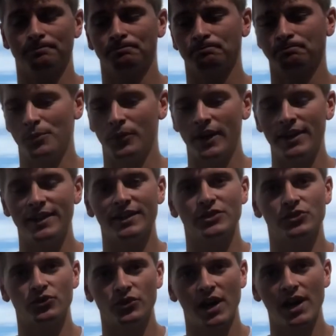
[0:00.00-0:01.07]
and pray that a
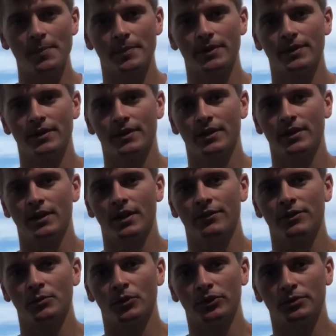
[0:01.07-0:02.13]
drop of
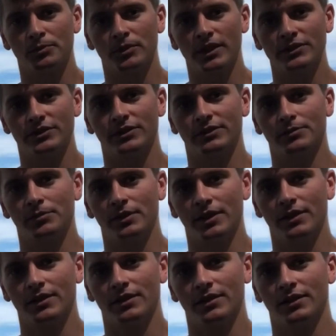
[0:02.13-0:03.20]
the most precious blood